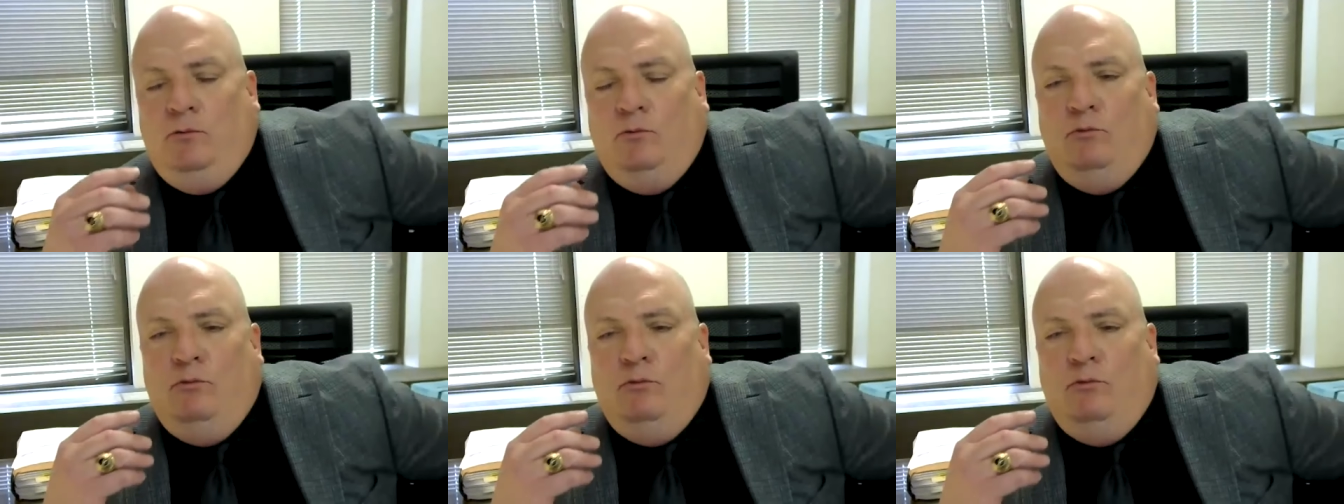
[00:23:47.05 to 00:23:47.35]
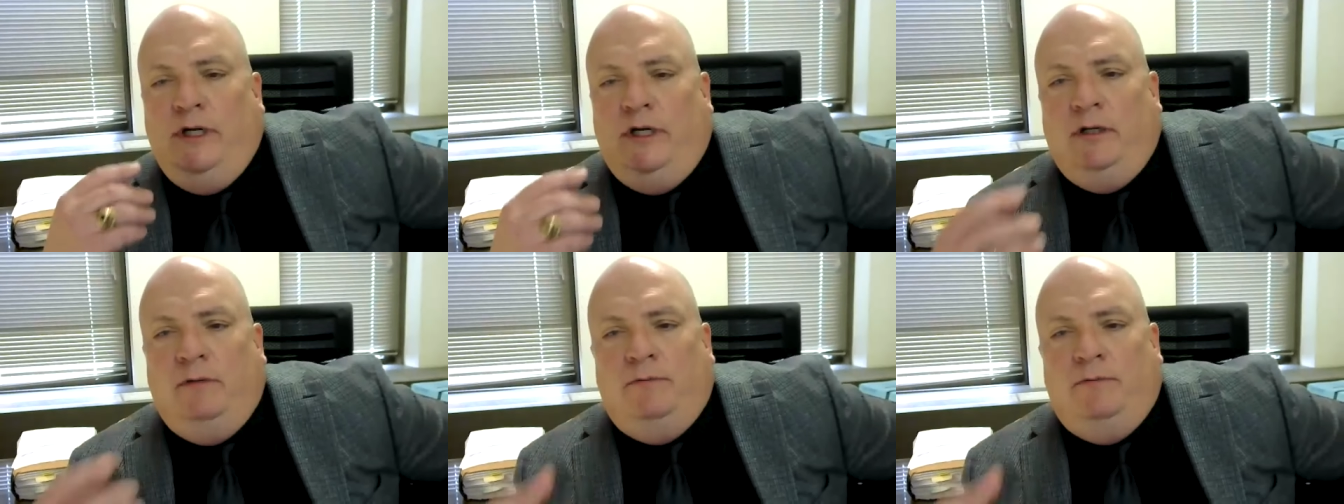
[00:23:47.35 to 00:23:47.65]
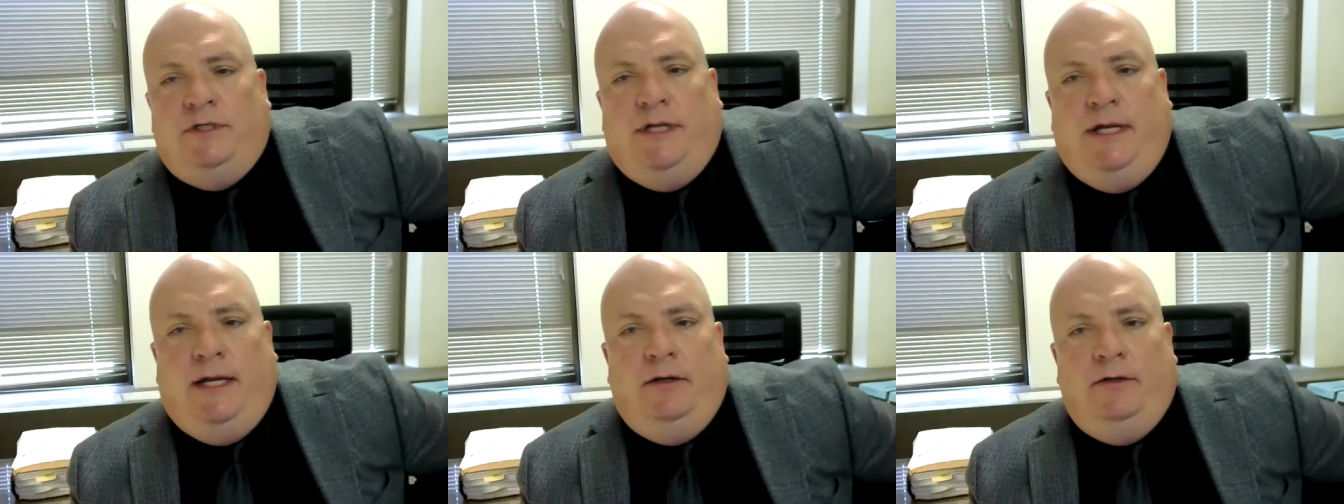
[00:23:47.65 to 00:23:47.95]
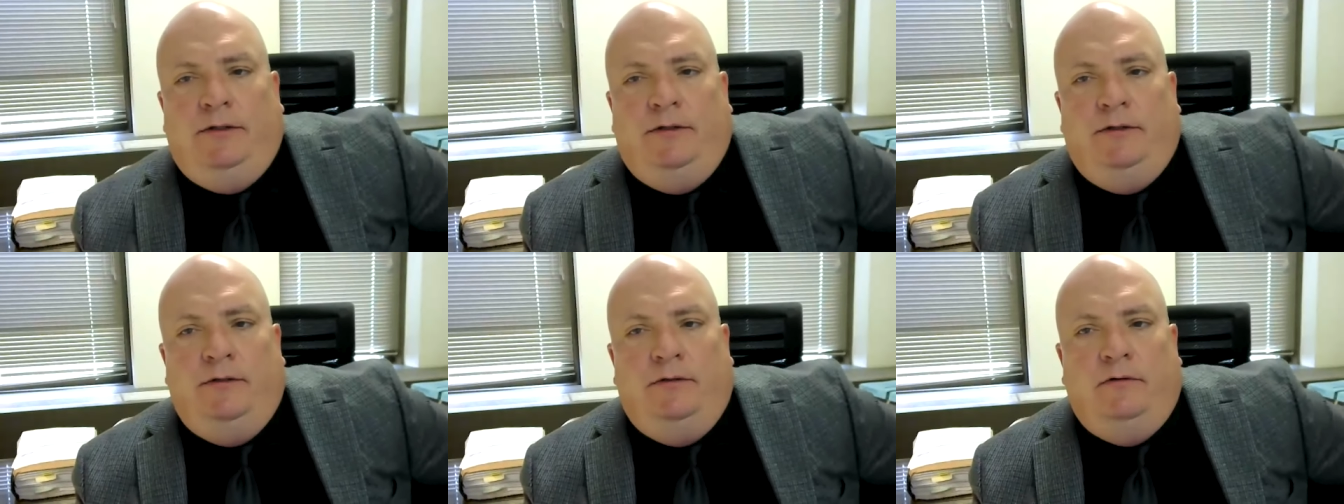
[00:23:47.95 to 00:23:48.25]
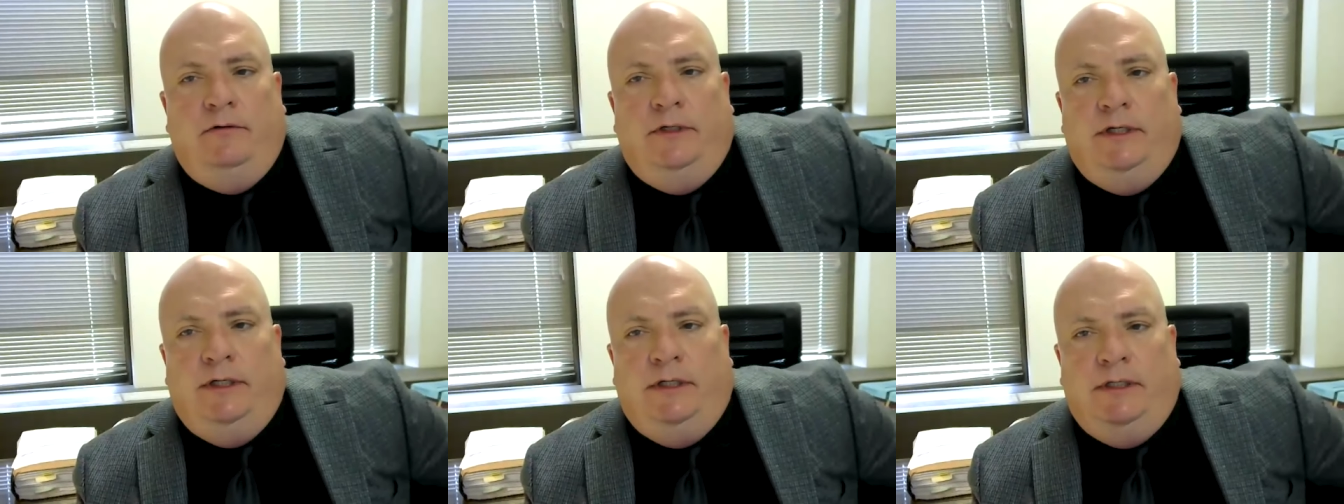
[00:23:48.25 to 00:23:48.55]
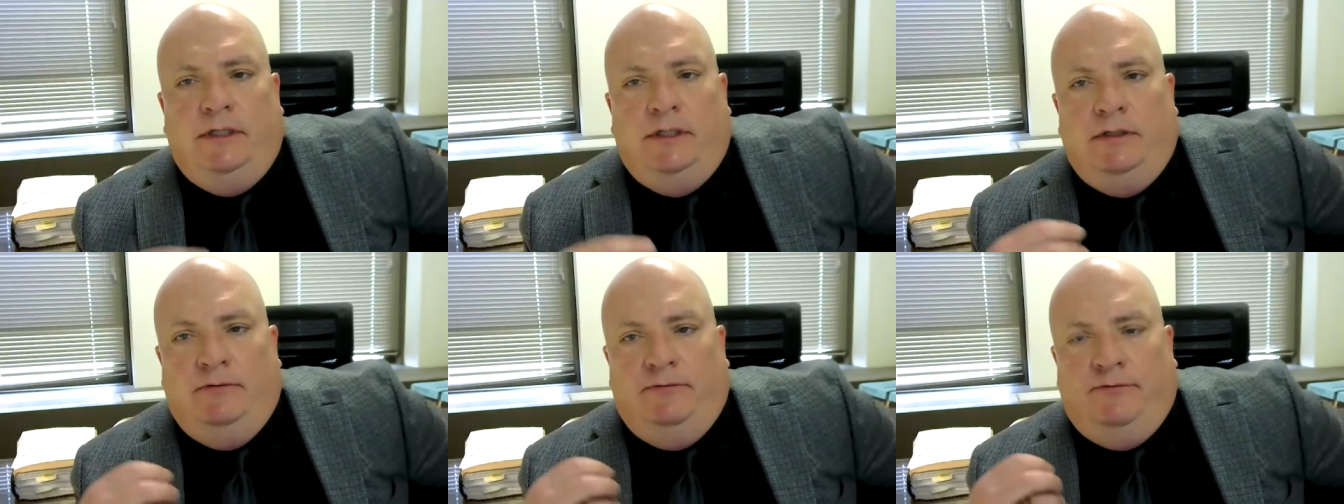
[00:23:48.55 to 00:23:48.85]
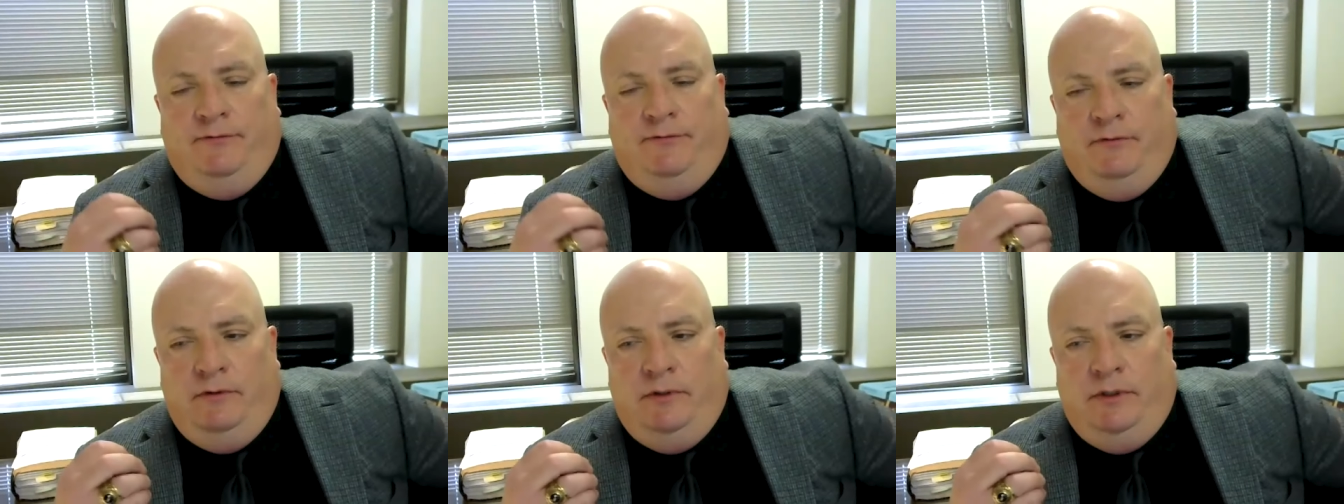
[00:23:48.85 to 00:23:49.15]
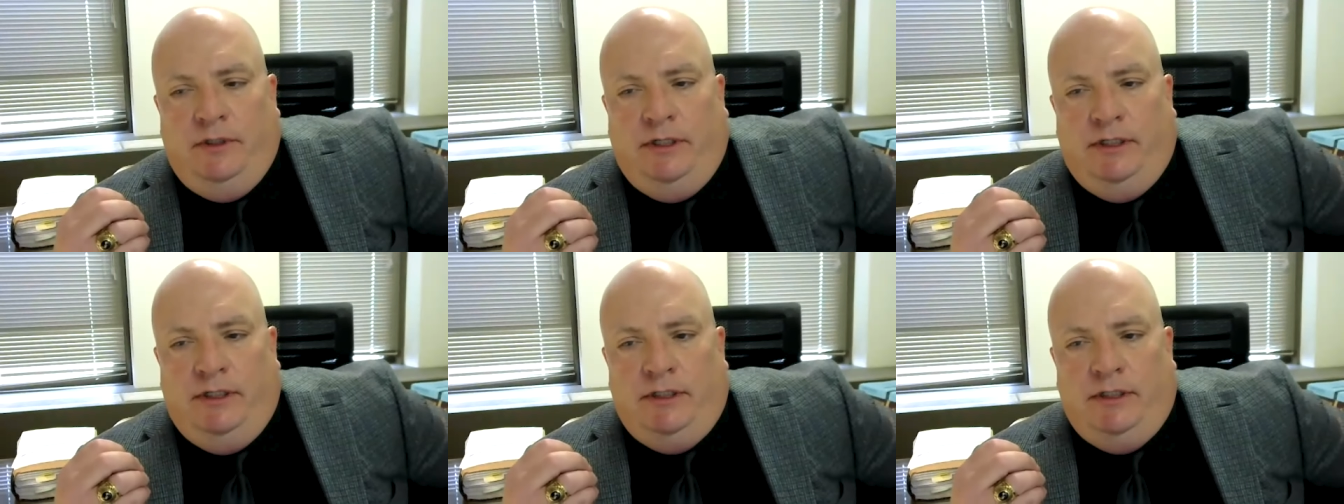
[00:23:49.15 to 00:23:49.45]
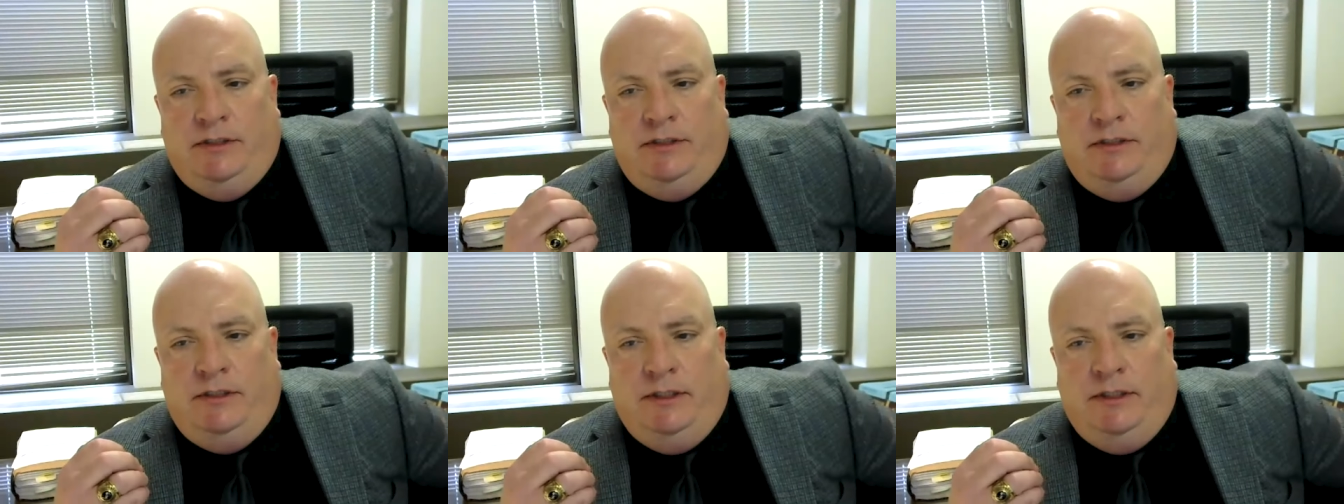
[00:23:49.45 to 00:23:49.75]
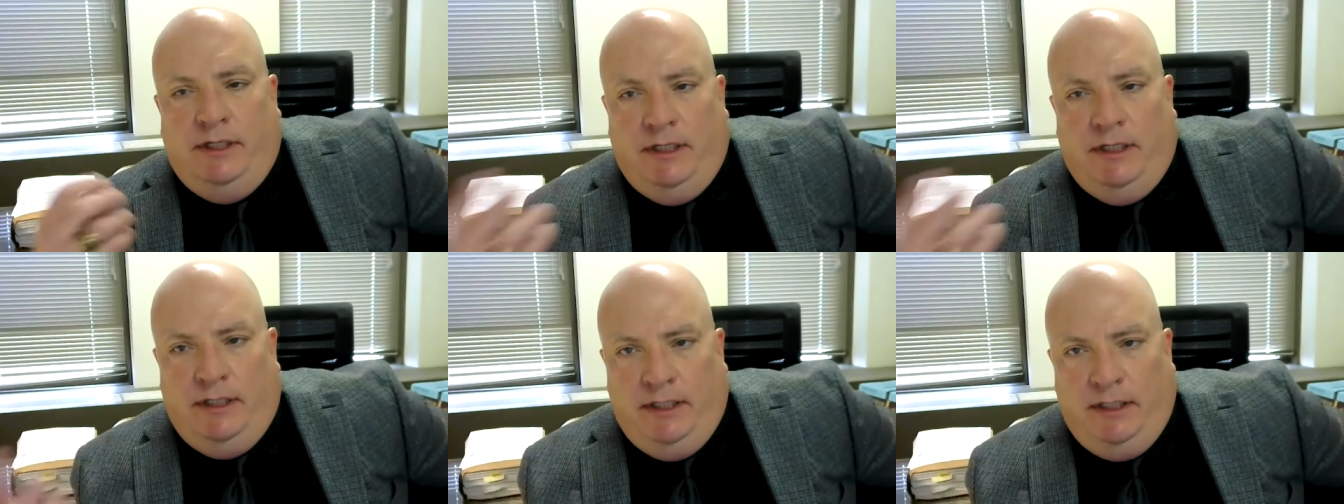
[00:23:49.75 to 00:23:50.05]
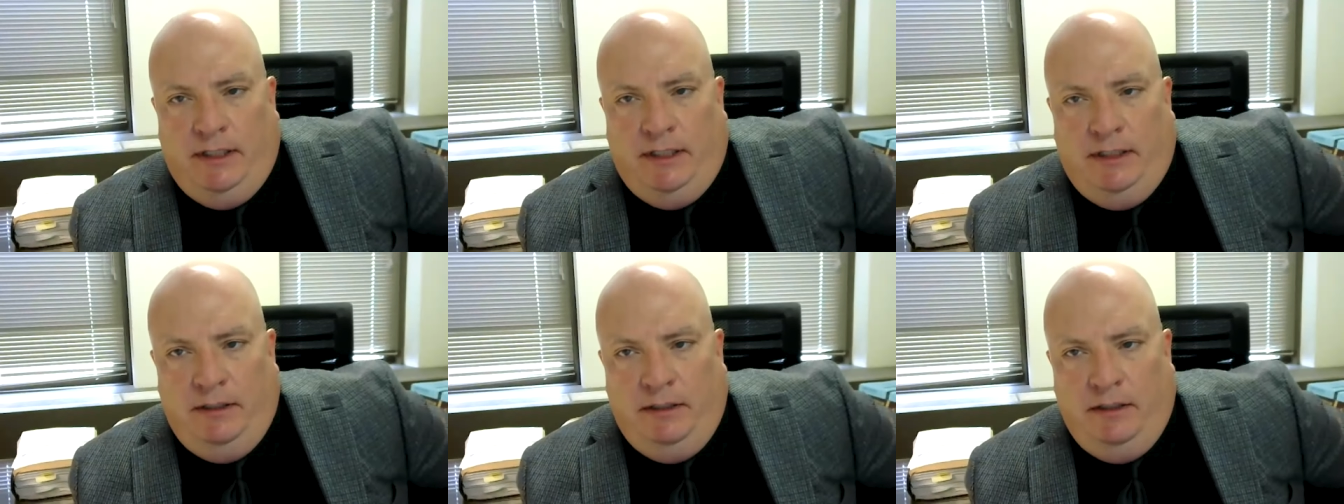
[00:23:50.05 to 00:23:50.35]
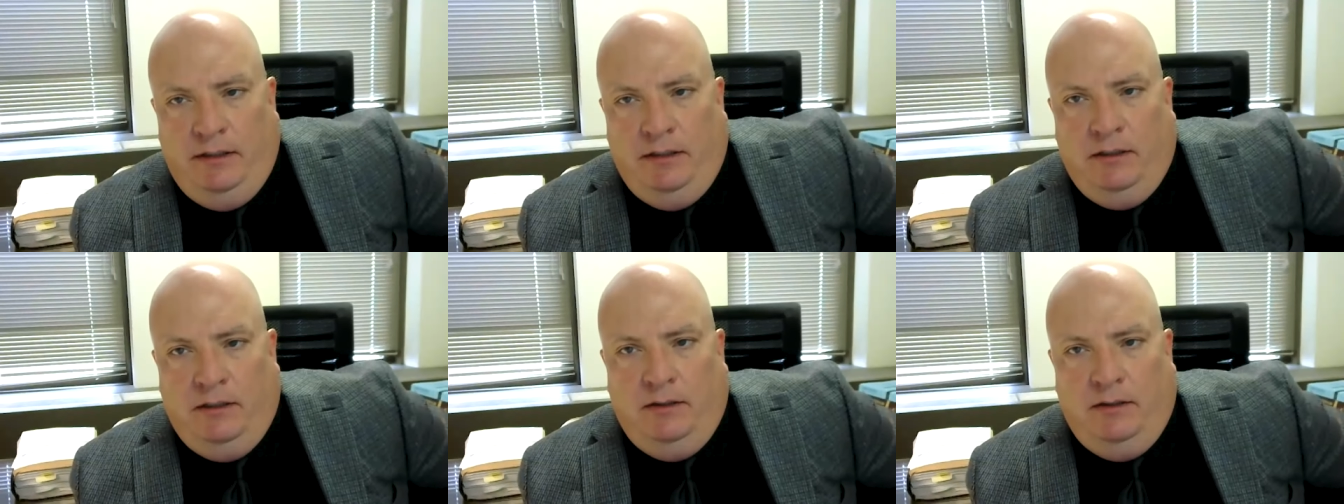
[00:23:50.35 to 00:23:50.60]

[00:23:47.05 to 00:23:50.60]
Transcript: what it comes down to is, is again,